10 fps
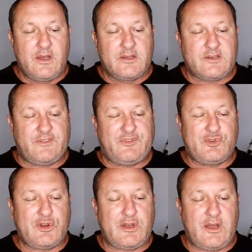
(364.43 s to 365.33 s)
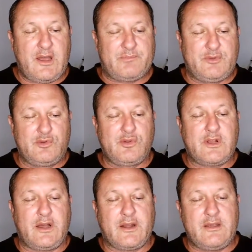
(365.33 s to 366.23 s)
Safura Abdul
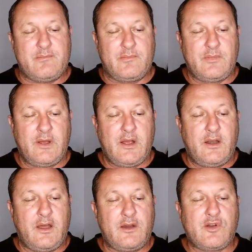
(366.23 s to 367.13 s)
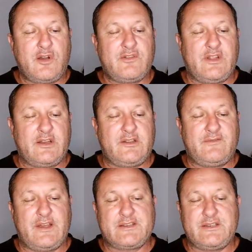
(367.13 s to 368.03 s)
Karim, low COVID-19
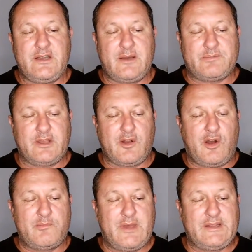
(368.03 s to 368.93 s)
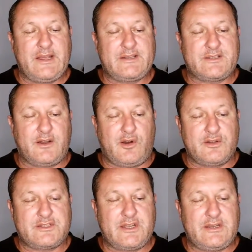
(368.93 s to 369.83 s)
vaccine uptake are mandates the
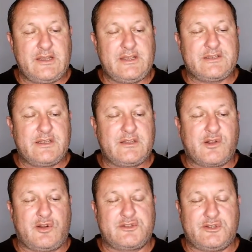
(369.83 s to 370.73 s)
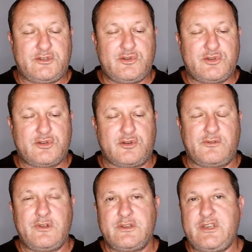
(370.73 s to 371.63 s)
answer, and is it constitutional?
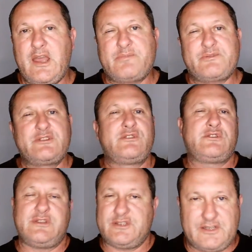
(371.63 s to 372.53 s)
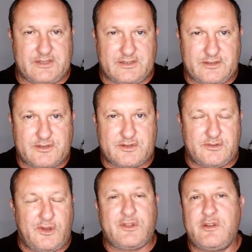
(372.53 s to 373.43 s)
She absolutely says that it's
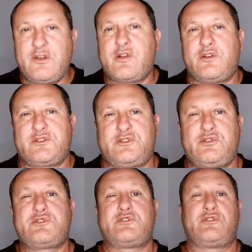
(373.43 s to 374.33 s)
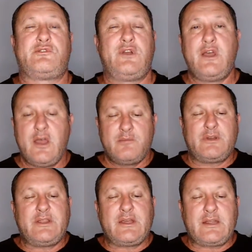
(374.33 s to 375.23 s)
not only constitutional,
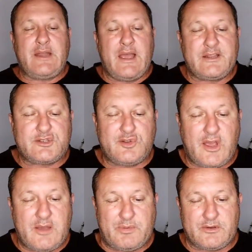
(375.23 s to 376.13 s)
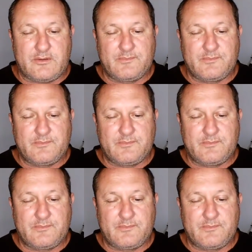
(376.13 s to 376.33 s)
but that it has to happen.